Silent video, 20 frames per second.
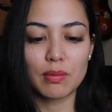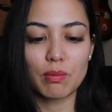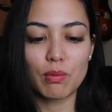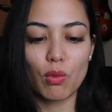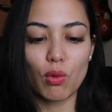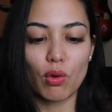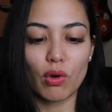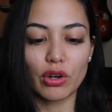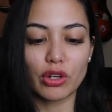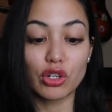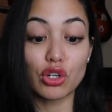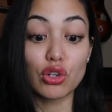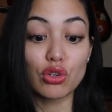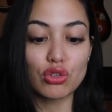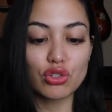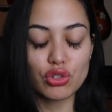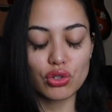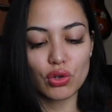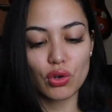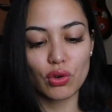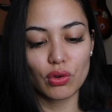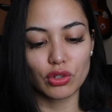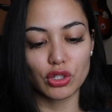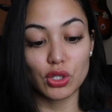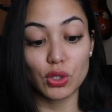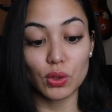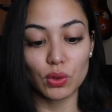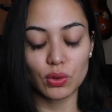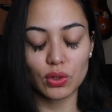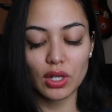more neutral
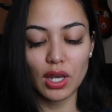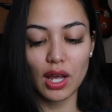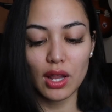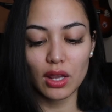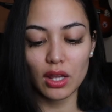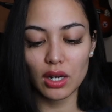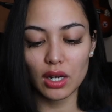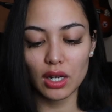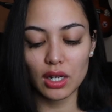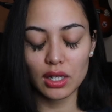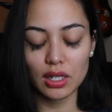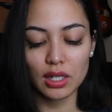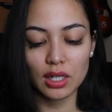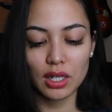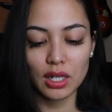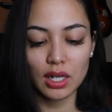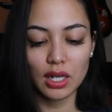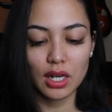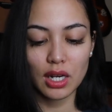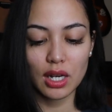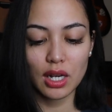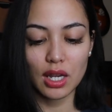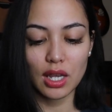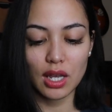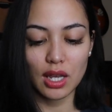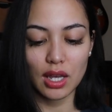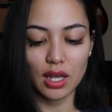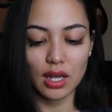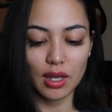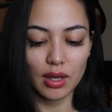nude color
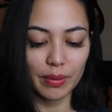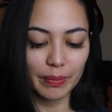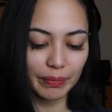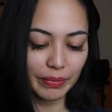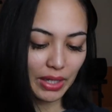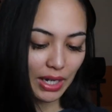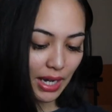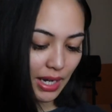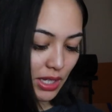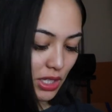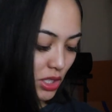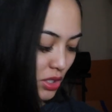um, that I